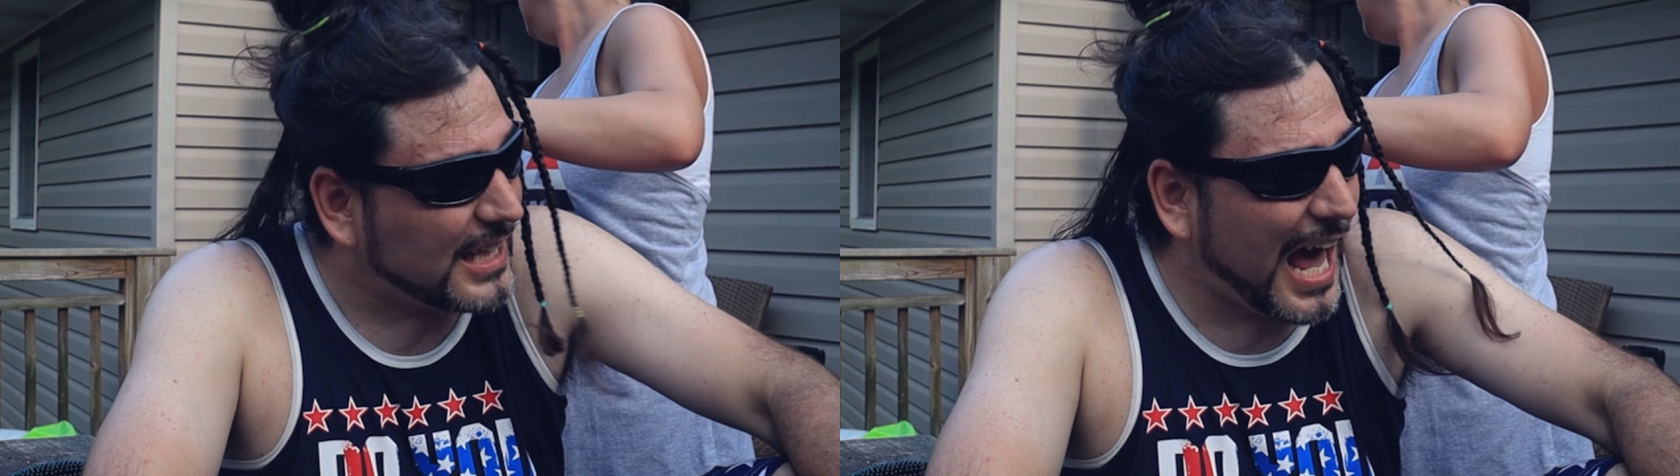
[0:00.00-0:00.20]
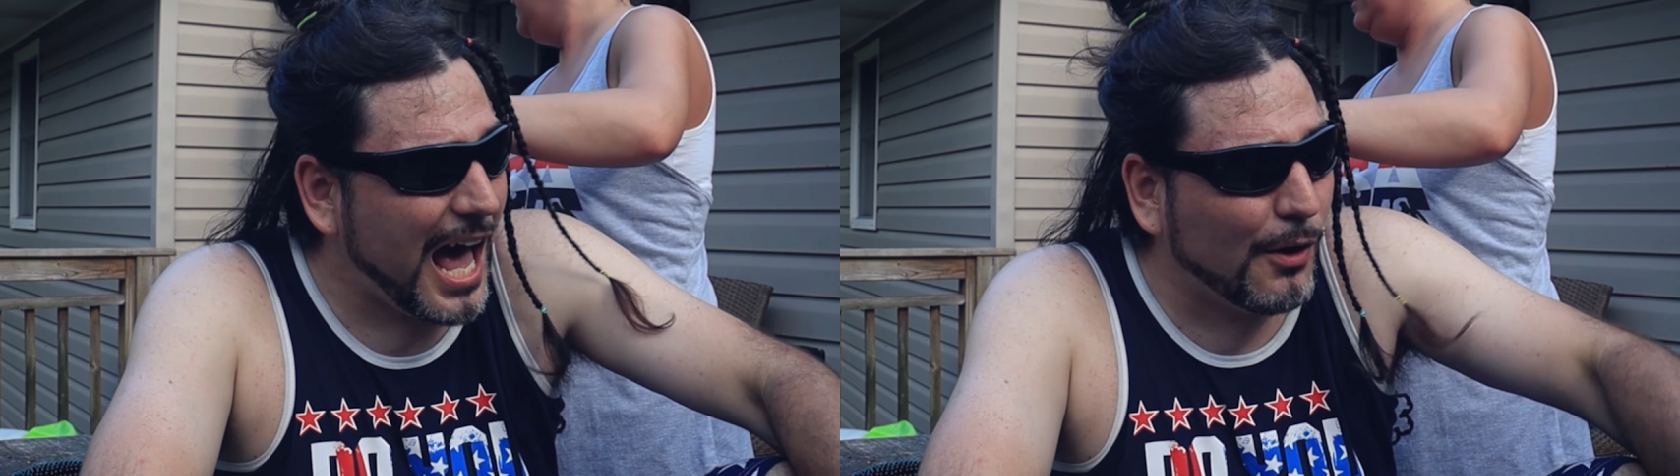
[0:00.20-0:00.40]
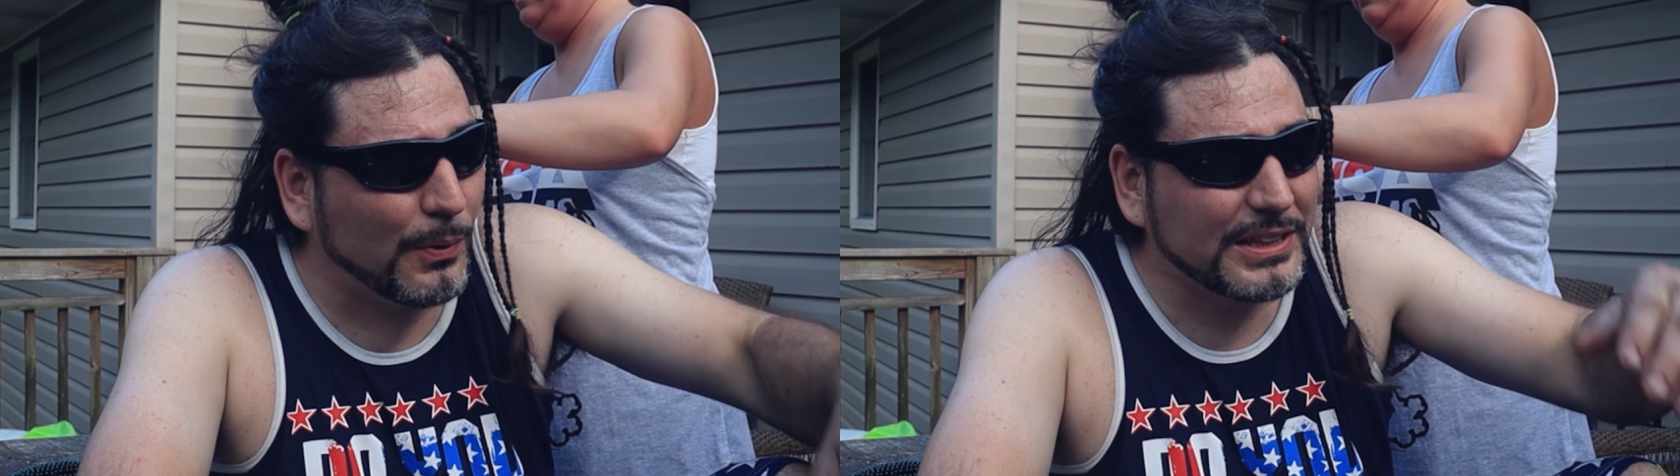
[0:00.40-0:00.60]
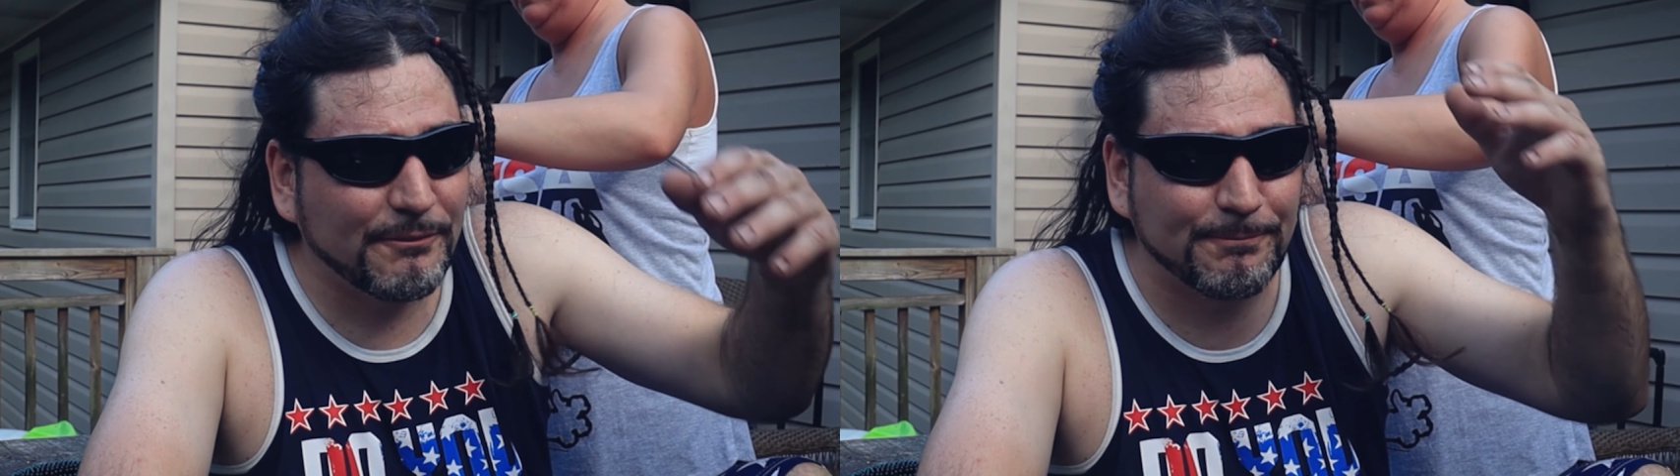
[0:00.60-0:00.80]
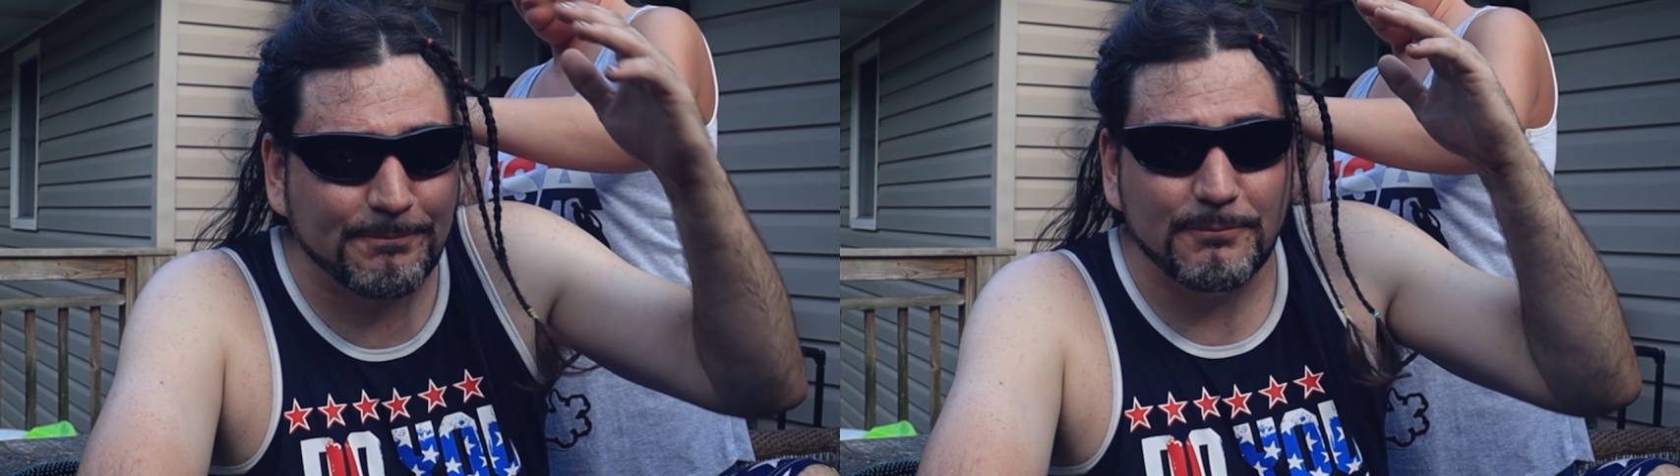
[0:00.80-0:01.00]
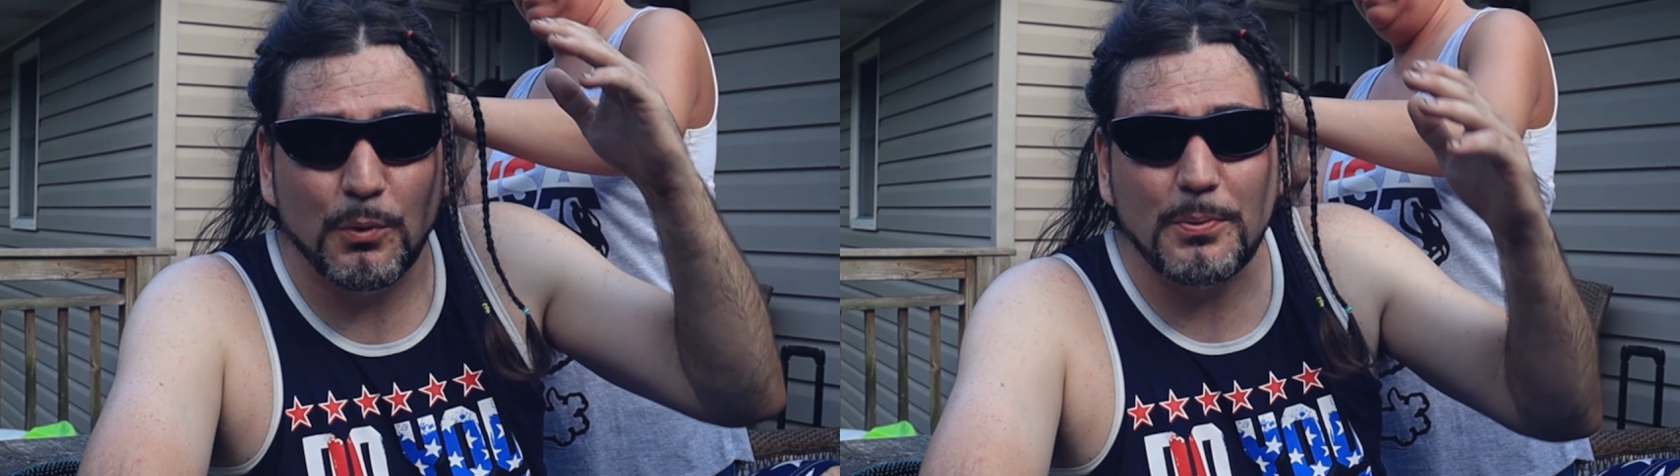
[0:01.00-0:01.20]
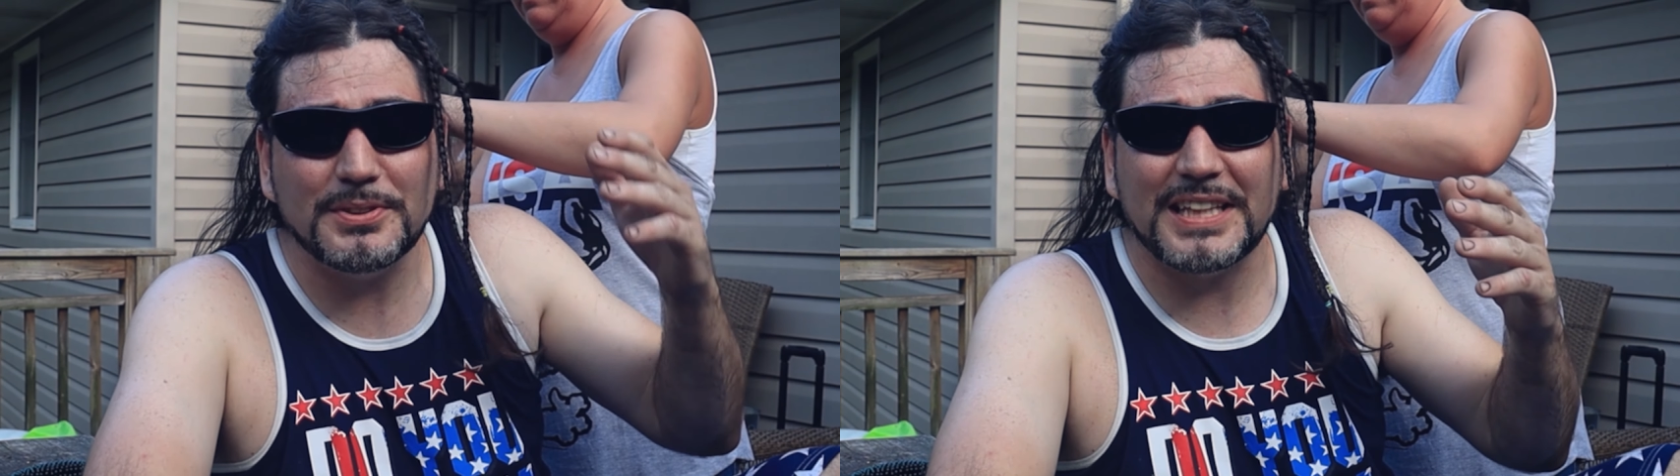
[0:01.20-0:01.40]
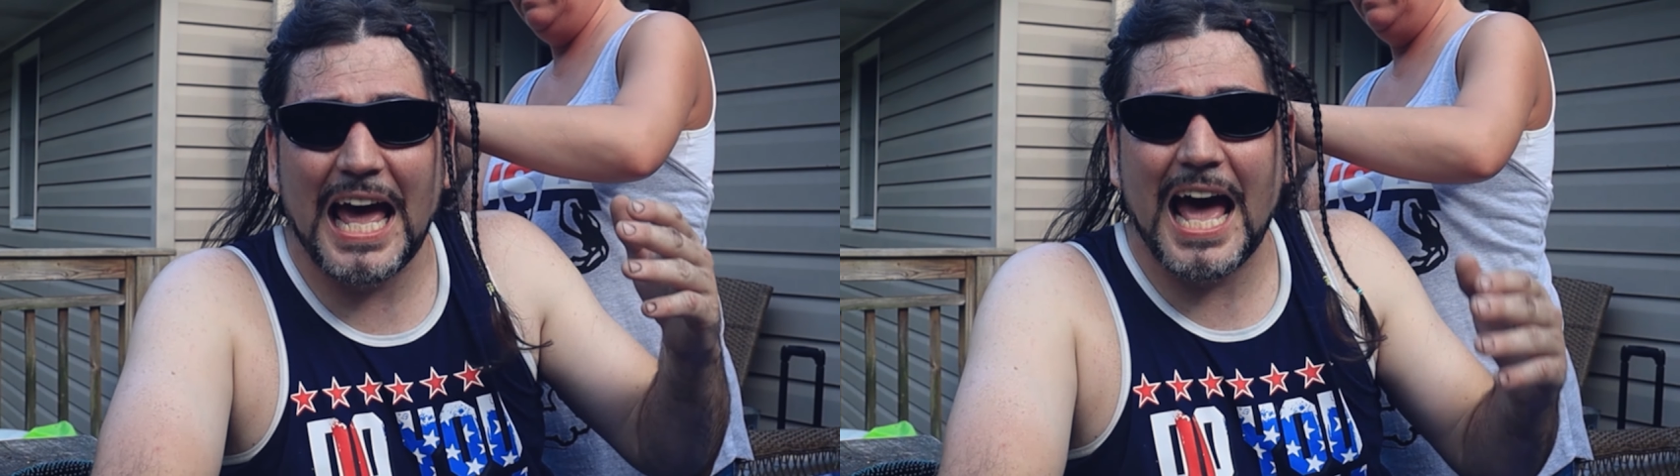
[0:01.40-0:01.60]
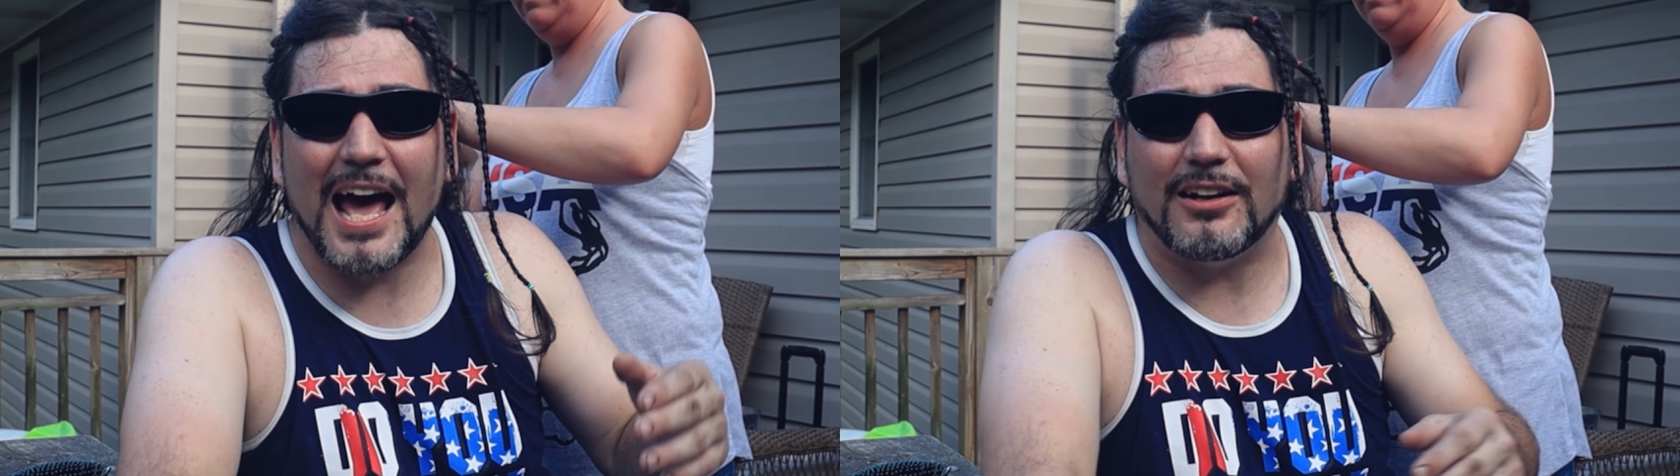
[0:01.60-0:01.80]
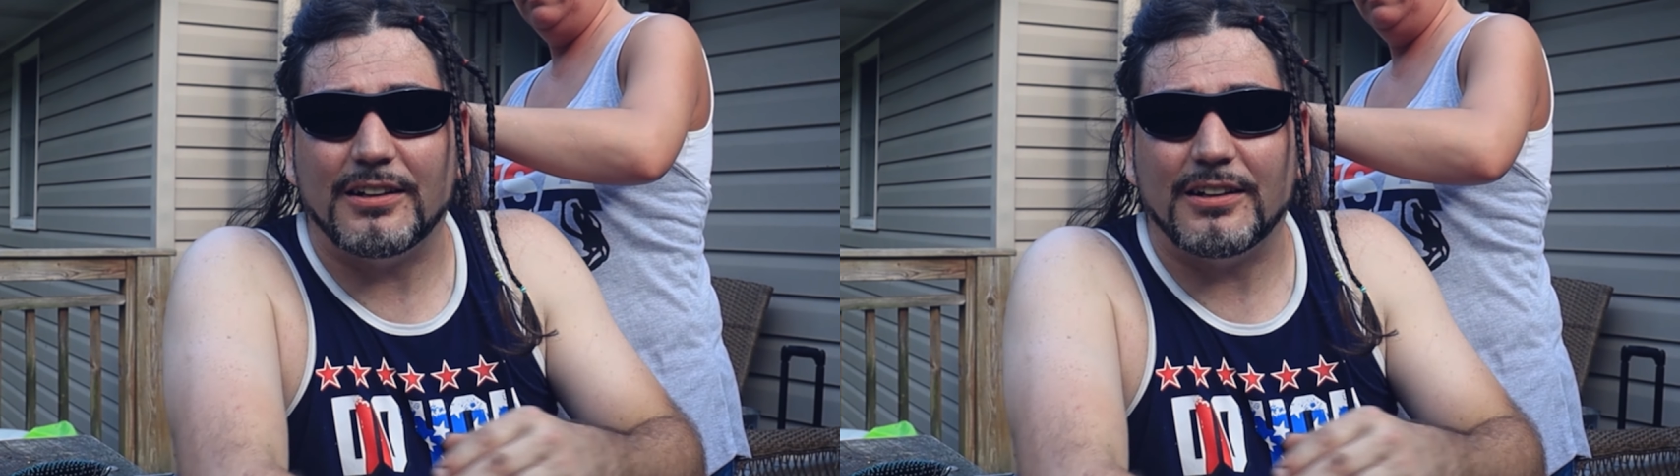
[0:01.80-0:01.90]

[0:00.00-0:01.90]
Ow, what the, what was that?